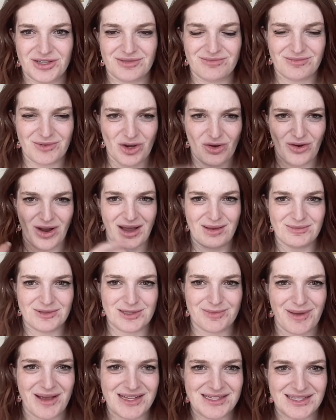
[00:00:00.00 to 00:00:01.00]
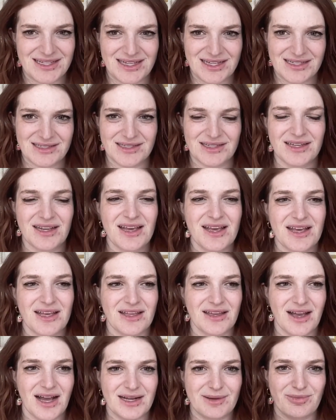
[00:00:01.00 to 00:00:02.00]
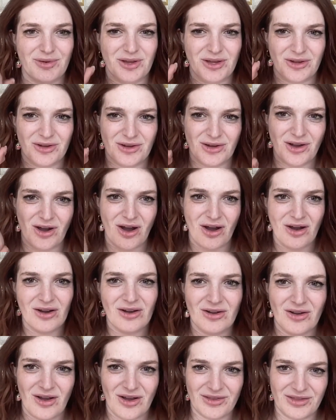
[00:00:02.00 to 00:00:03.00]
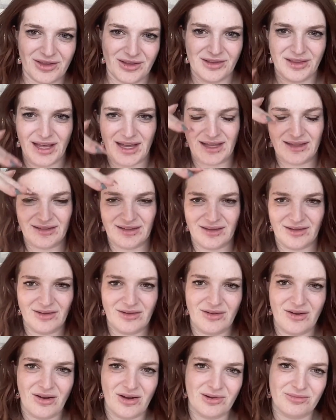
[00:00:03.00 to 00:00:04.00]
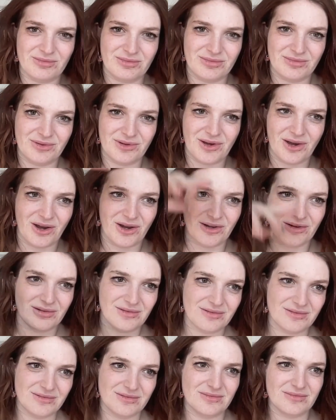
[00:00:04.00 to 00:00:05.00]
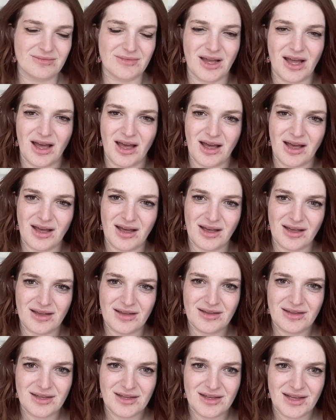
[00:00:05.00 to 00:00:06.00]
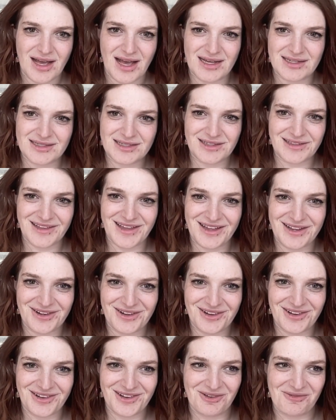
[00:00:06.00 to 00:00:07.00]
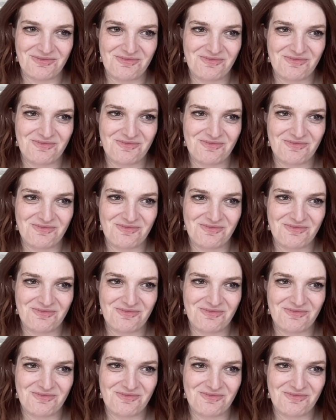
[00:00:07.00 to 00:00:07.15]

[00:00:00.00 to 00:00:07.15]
cramped spaces, and you got to put your cart on the like little cart escalator, and